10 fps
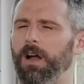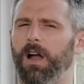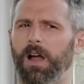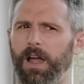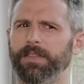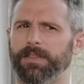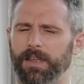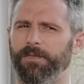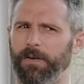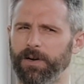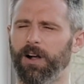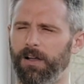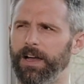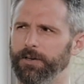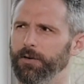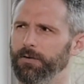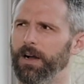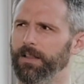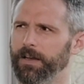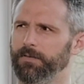I, if I recall, I do.
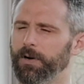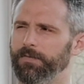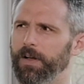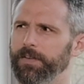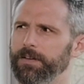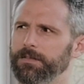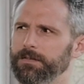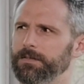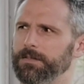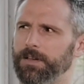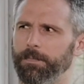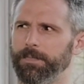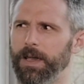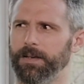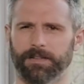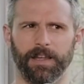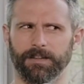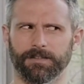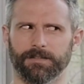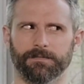I like okay. red velvet cupcake I'm,
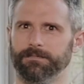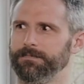things.